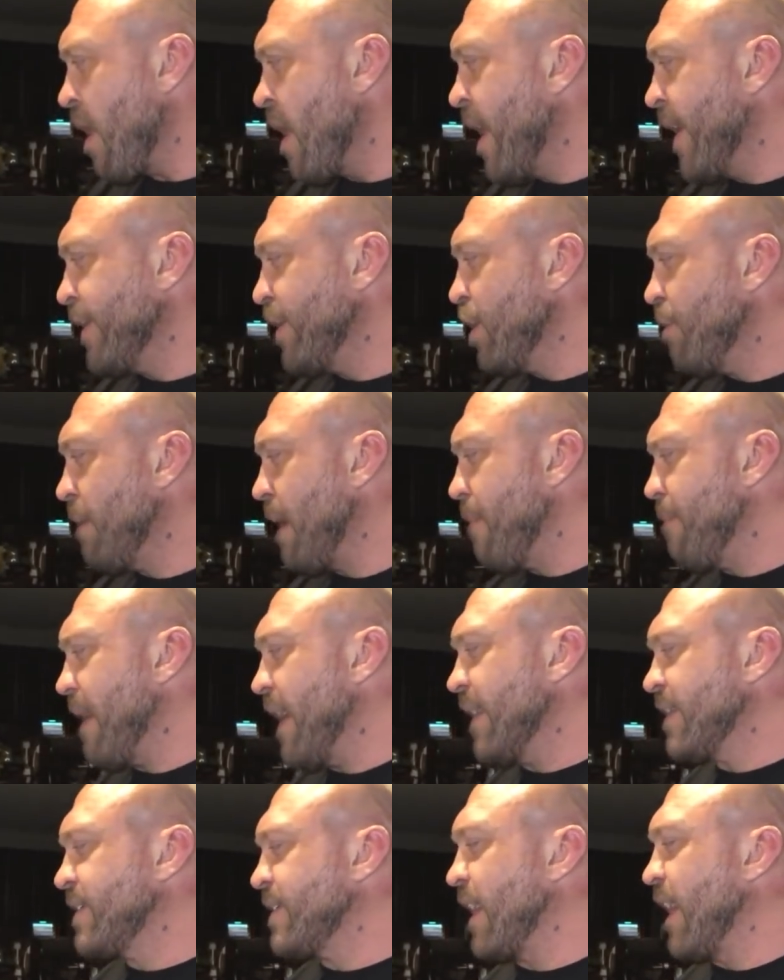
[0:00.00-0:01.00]
I do my
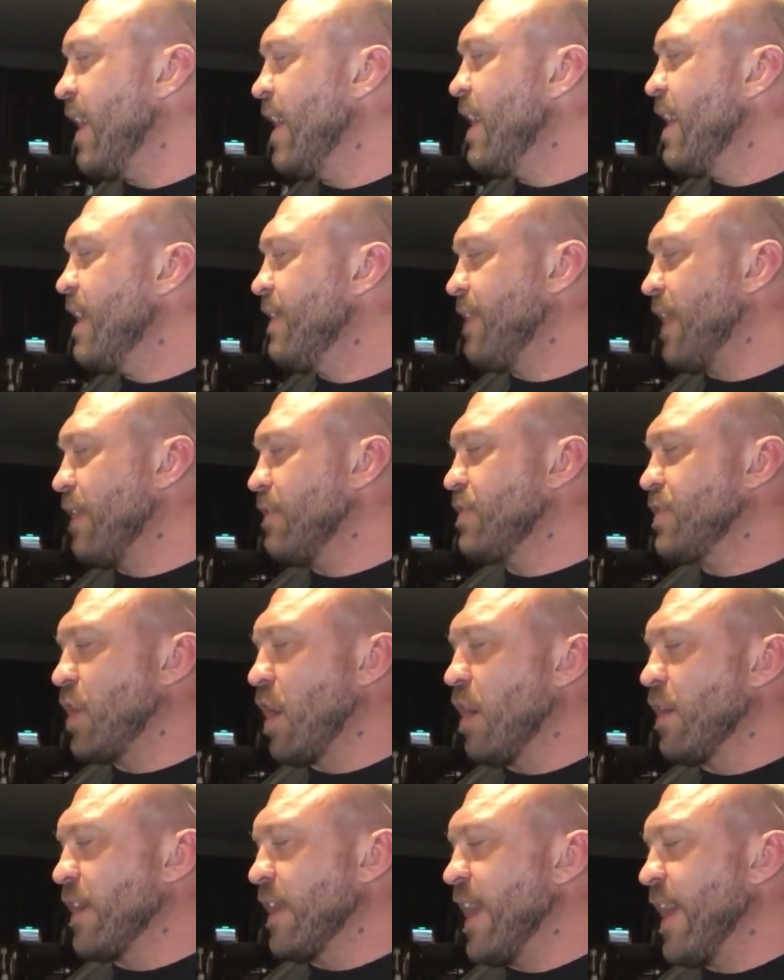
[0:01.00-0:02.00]
best. I was
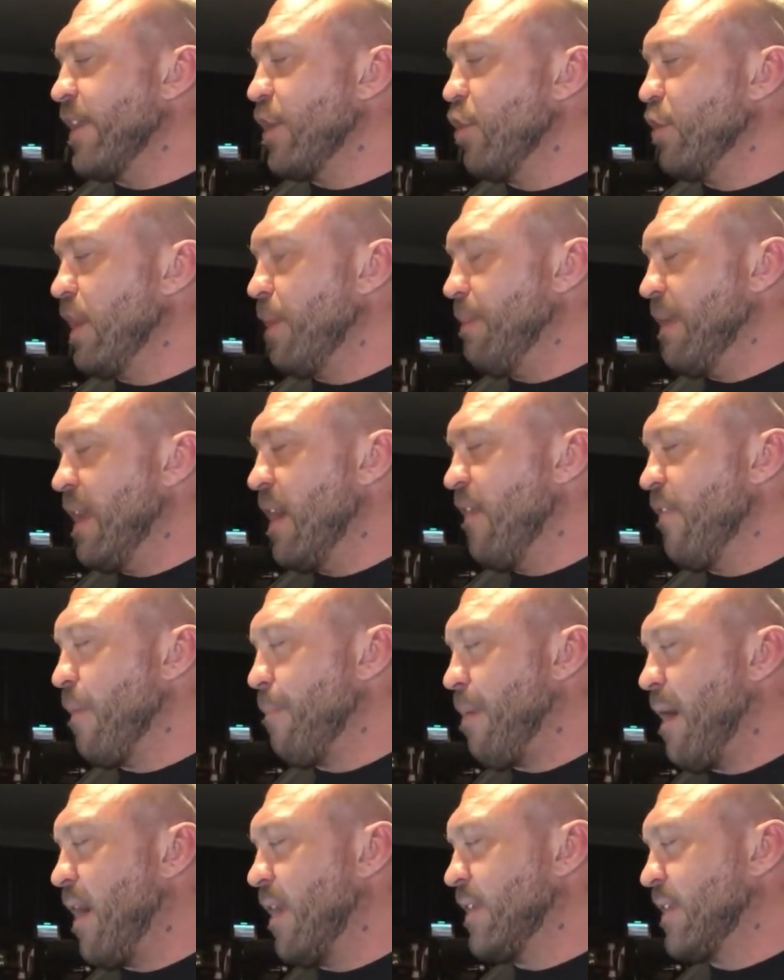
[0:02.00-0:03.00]
talking, I had ODB on the
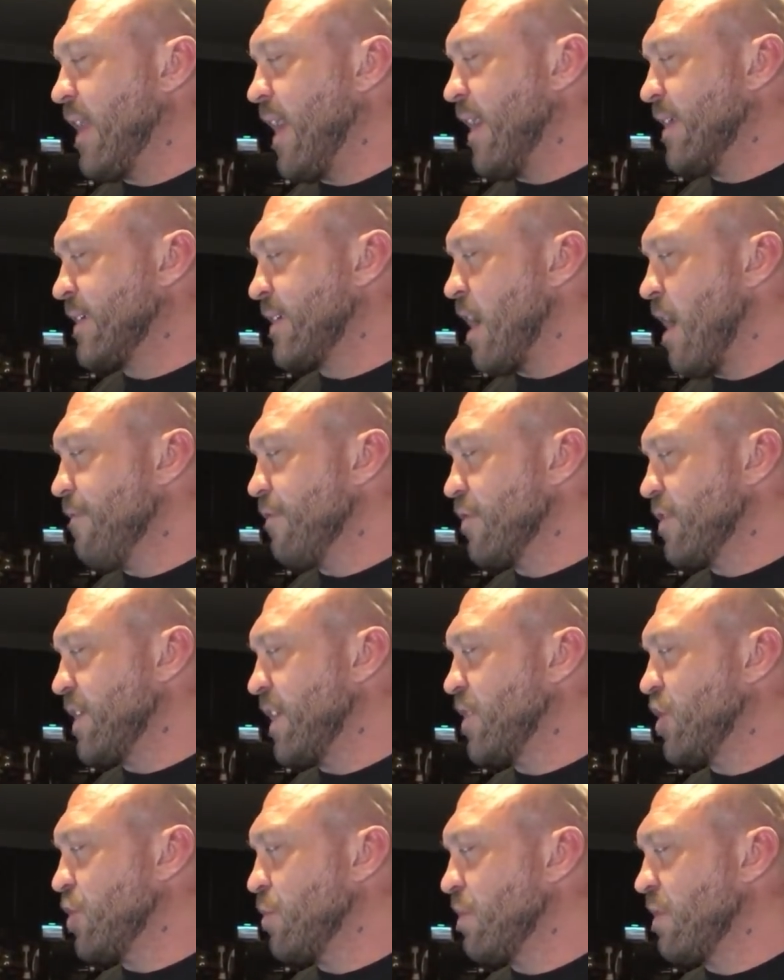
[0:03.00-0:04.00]
podcast,
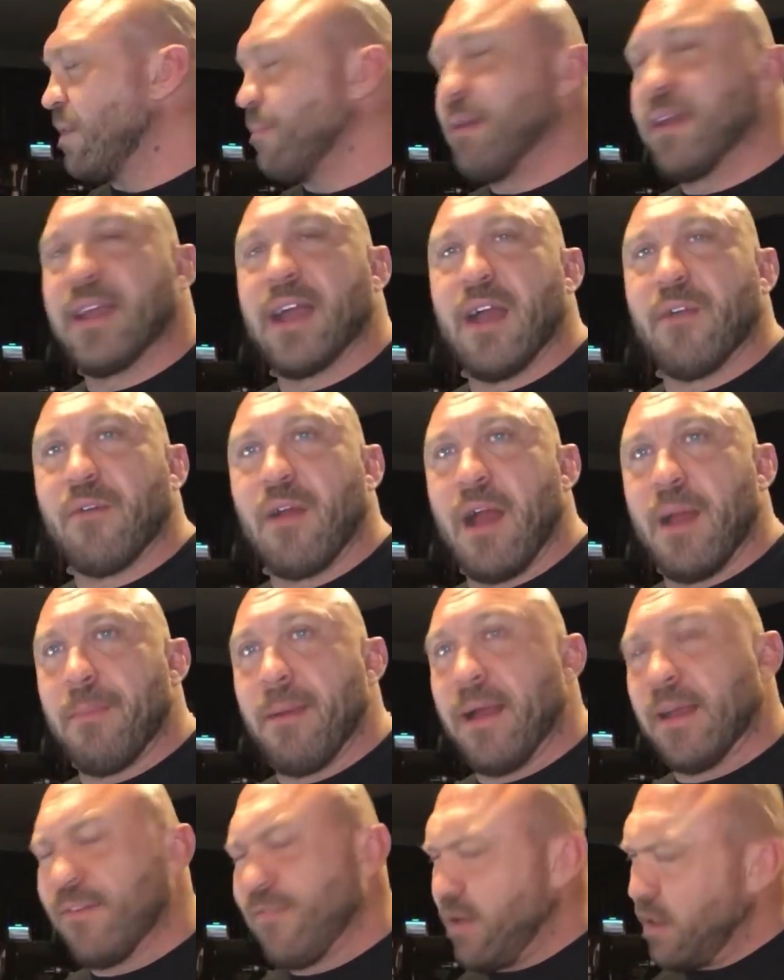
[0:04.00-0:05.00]
Conversation with the Big Guy
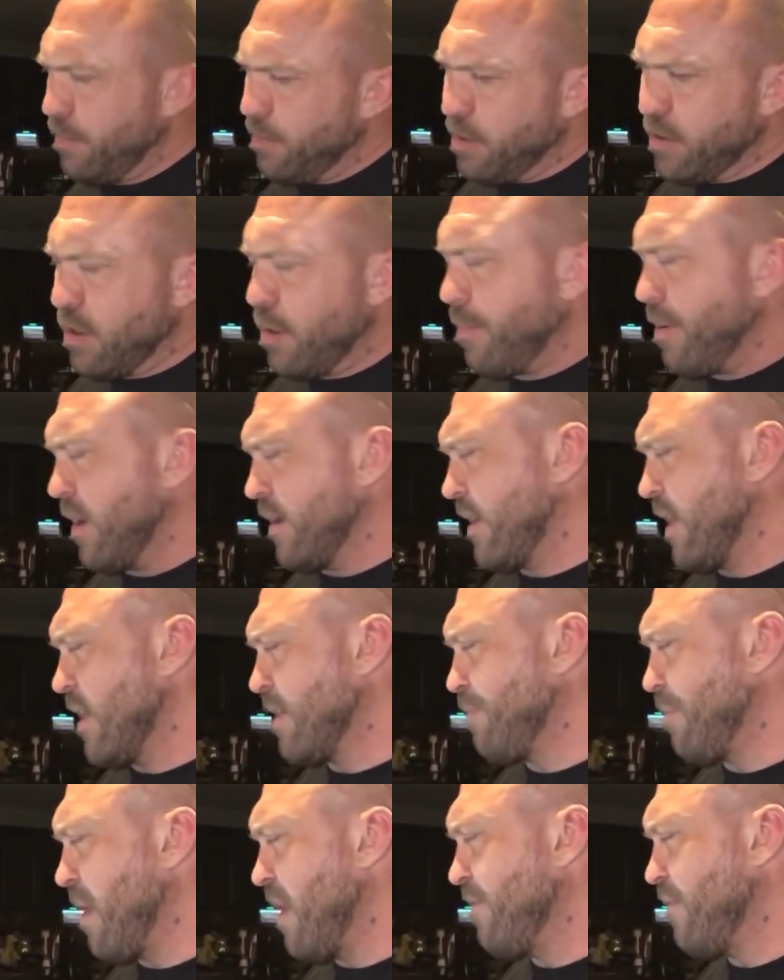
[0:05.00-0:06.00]
Ryback, available on all
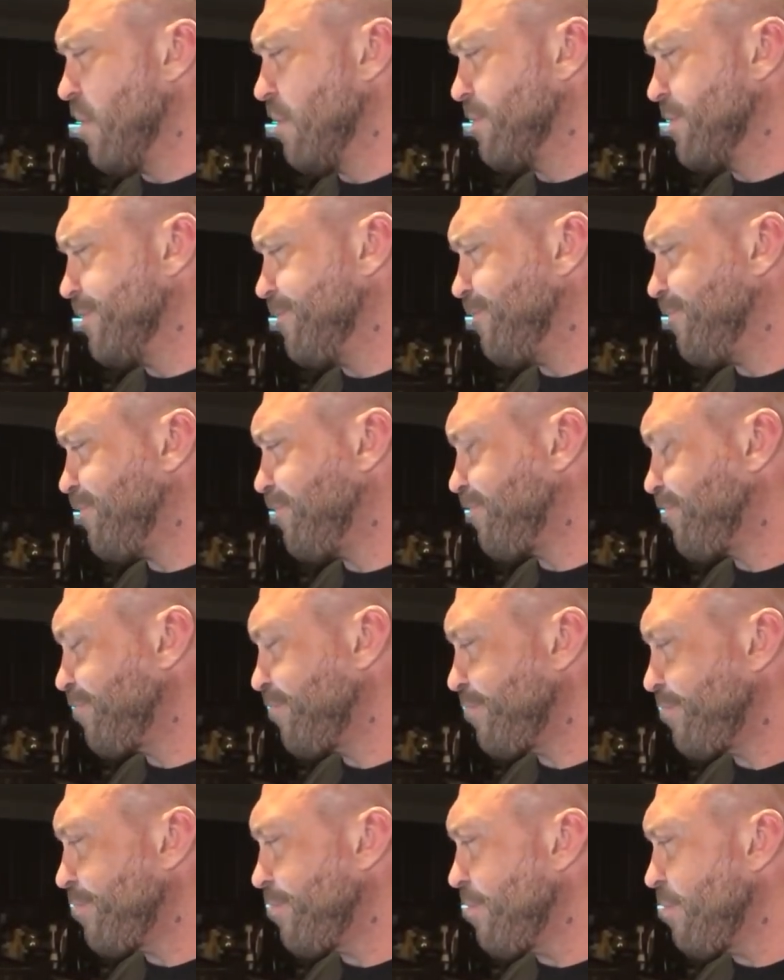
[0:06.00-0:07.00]
podcast platforms
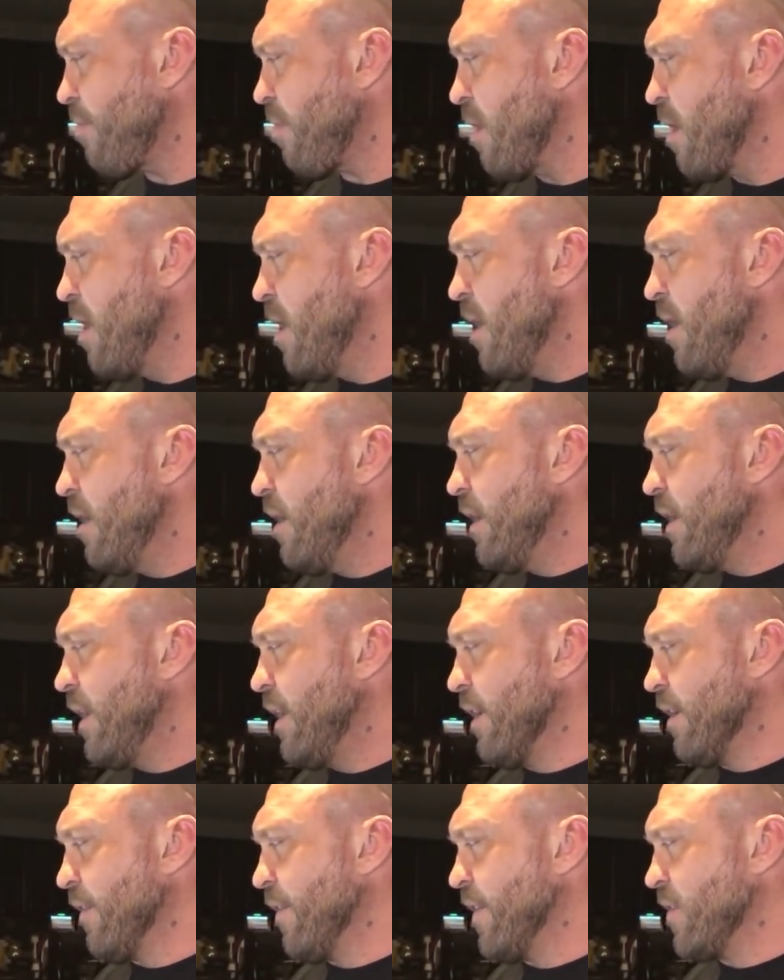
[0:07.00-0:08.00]

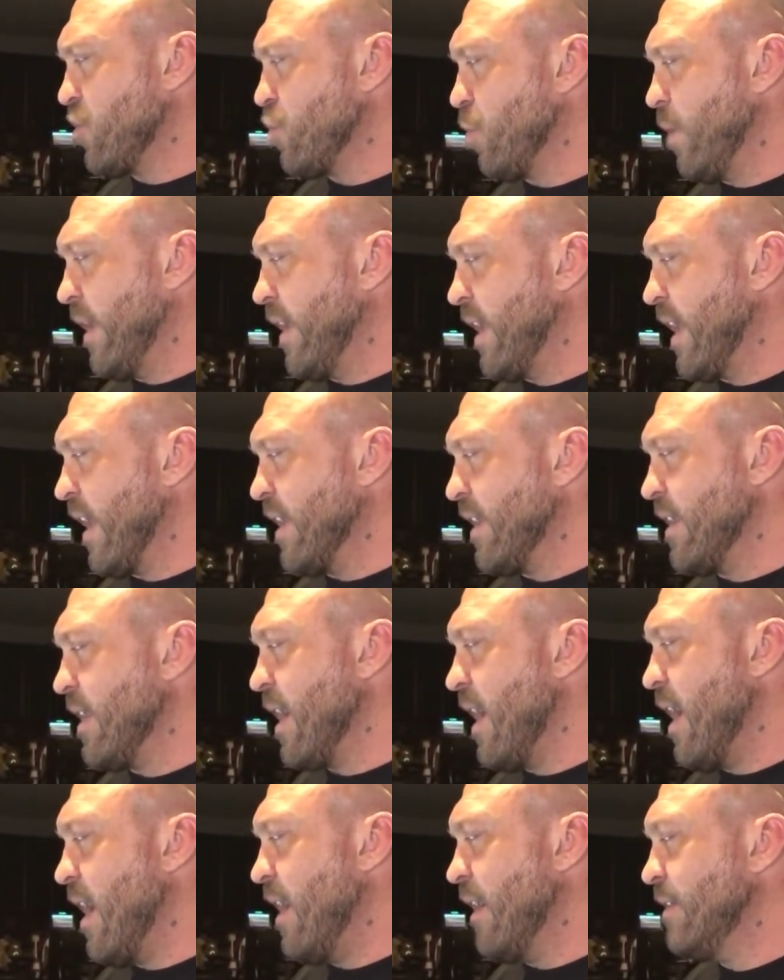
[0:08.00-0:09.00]
here this week. And
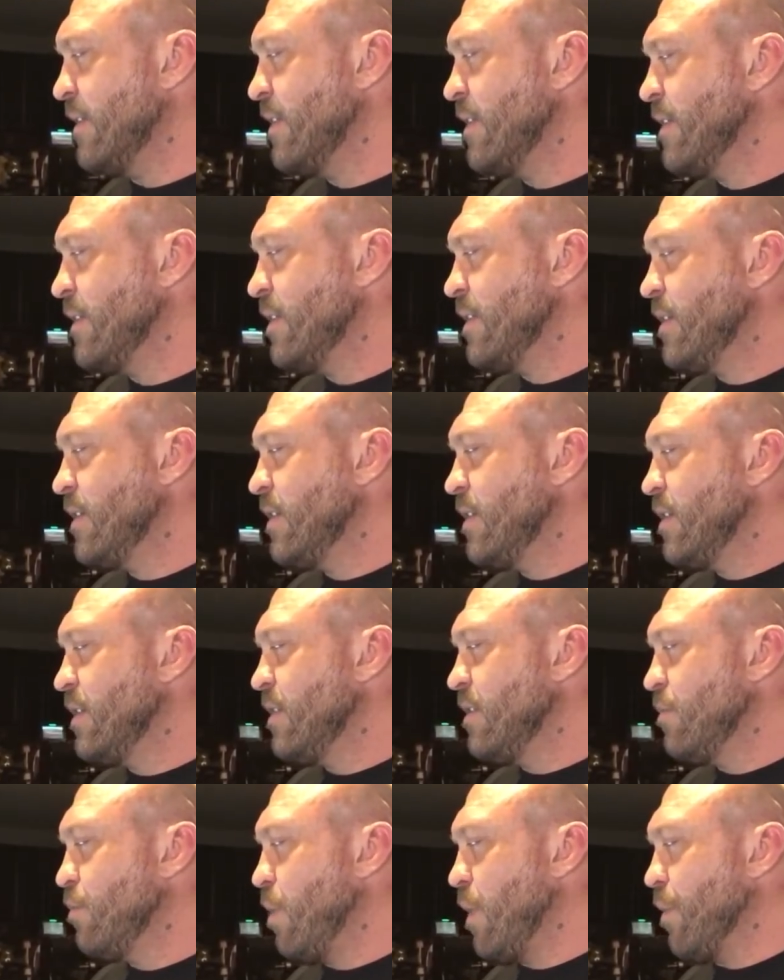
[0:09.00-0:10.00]

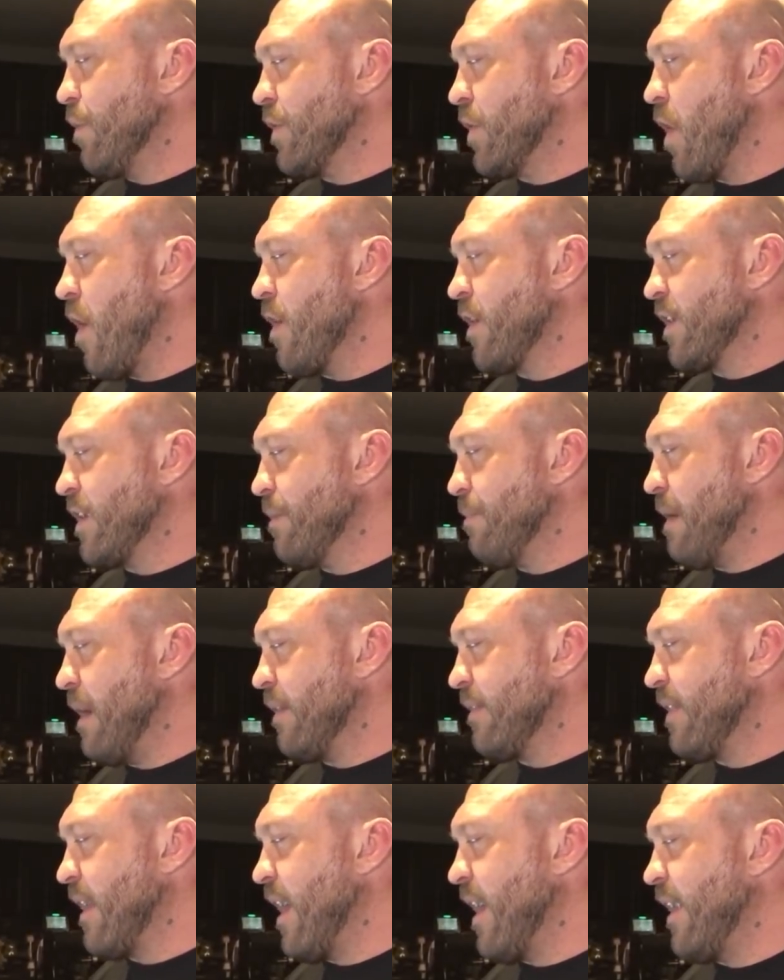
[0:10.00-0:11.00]
we were talking
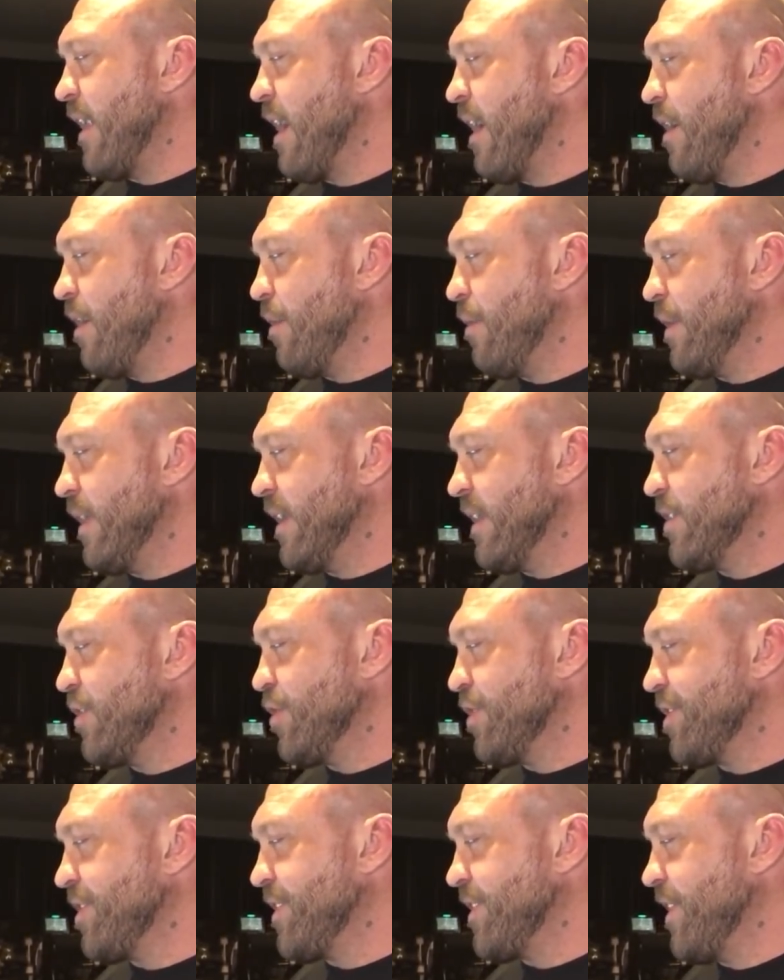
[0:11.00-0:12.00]
about that, how we can
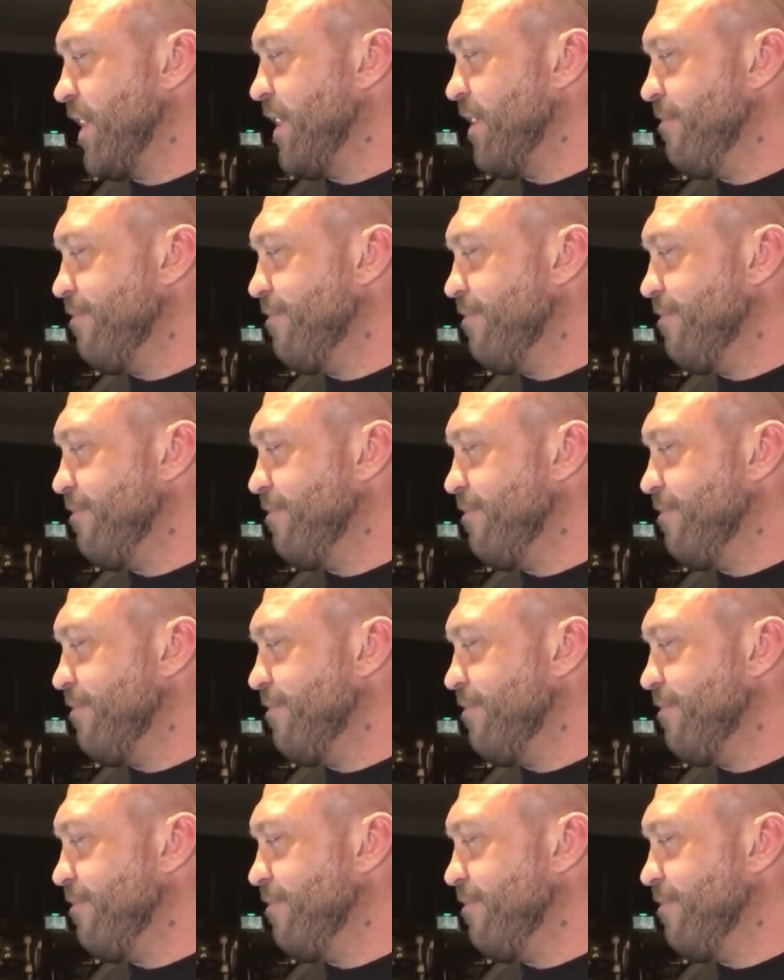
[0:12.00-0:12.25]
just,